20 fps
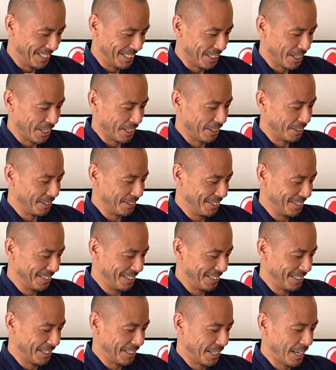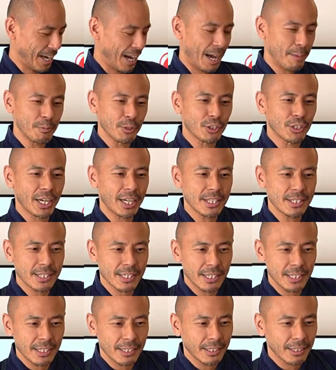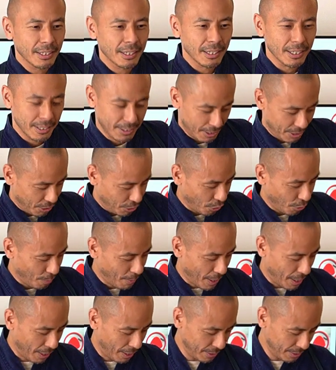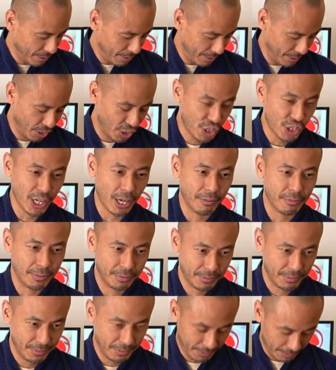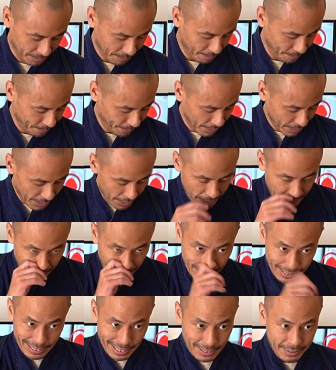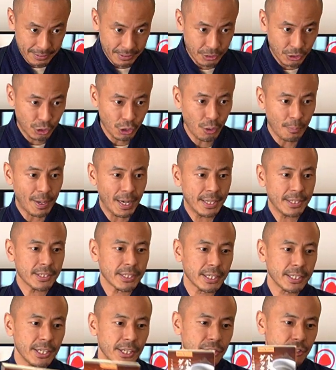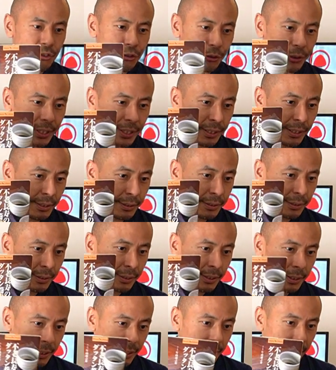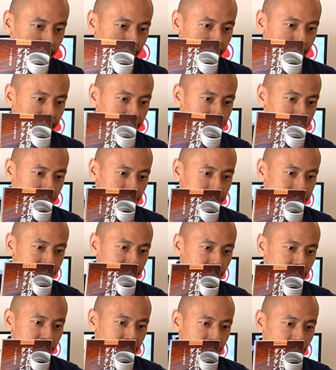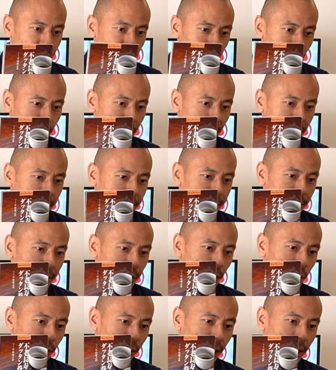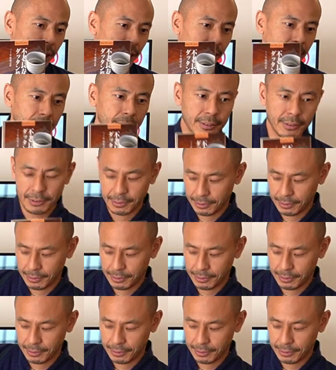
So, yeah, I'm crazy soba chef. And then soba is a history. This is a soba, yellow color.